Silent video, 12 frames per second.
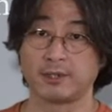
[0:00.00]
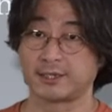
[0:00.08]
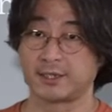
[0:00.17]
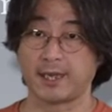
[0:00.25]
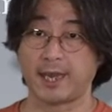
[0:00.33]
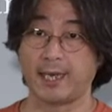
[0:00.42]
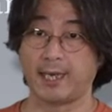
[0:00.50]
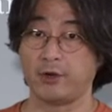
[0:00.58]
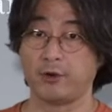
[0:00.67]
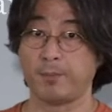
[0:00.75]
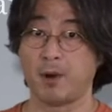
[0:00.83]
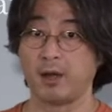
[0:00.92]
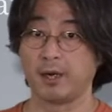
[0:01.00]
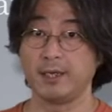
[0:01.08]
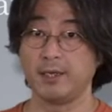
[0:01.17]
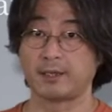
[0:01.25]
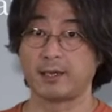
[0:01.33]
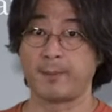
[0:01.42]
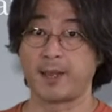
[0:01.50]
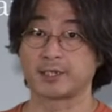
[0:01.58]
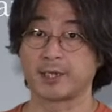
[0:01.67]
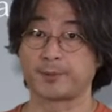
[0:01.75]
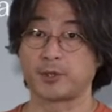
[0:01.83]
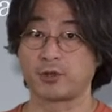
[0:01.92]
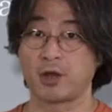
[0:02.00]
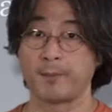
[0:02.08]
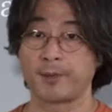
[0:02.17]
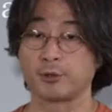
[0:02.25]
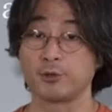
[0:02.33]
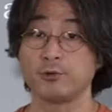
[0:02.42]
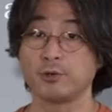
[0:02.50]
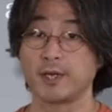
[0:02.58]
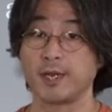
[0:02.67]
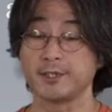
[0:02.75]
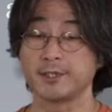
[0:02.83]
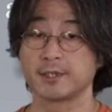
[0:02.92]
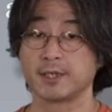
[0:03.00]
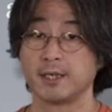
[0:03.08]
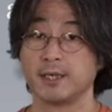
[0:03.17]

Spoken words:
that's again in a body that makes up the atomic nucleus,